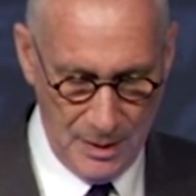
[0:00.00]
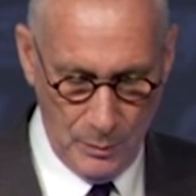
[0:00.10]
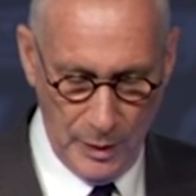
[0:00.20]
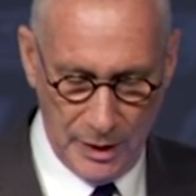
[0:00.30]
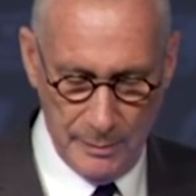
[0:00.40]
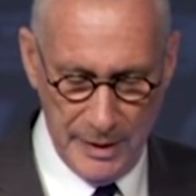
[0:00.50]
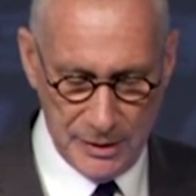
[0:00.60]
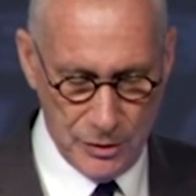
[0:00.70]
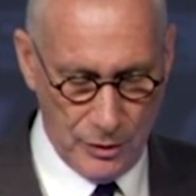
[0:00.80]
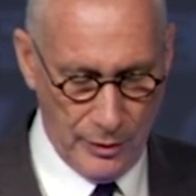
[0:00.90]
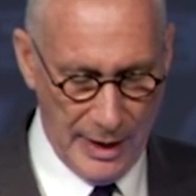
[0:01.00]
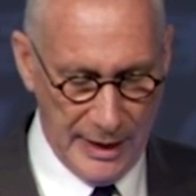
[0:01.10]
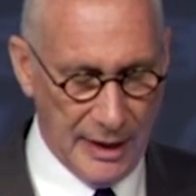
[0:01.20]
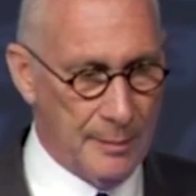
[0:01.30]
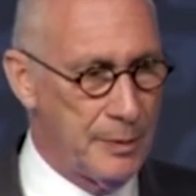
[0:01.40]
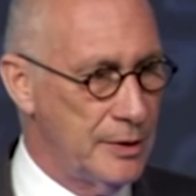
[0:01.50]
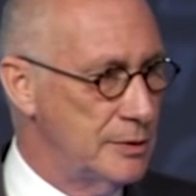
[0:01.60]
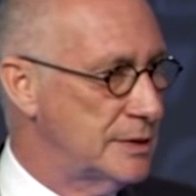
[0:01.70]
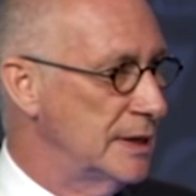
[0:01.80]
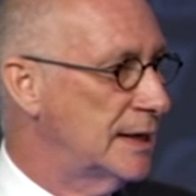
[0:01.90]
We commit to creating and producing